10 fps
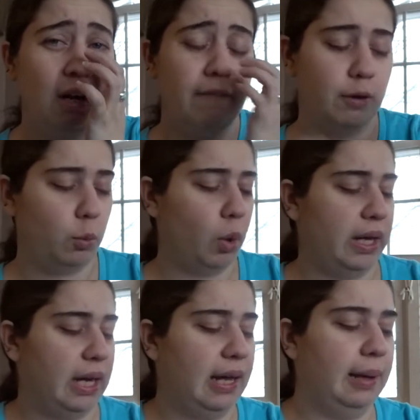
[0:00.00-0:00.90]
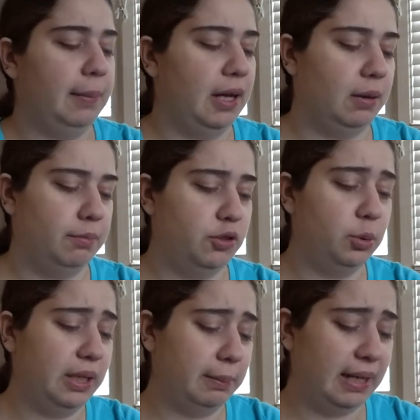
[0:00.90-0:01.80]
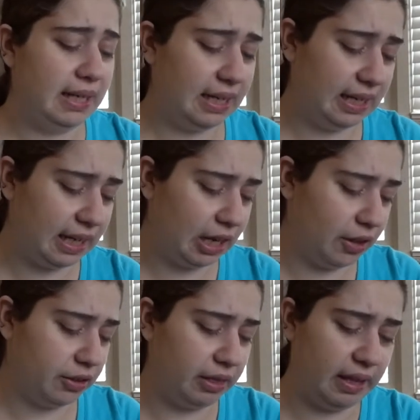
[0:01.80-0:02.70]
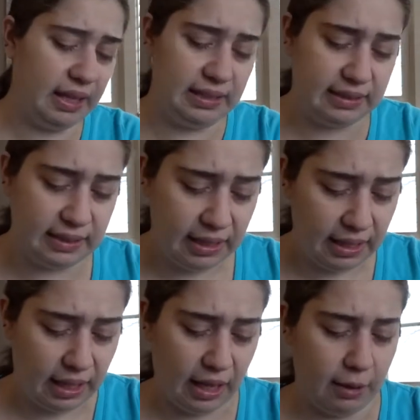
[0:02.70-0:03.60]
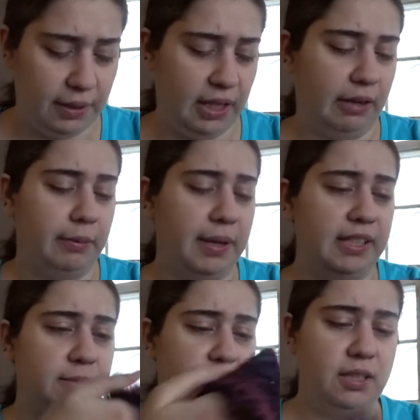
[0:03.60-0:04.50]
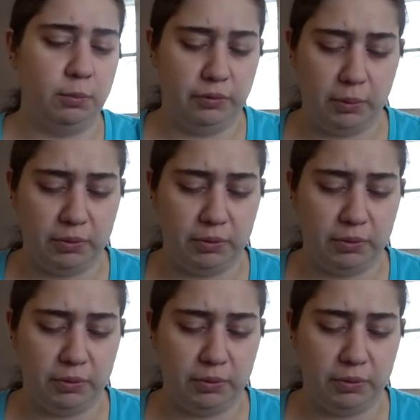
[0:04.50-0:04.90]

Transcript: for what I'm doing in my knitting and other things. And that reminds me to move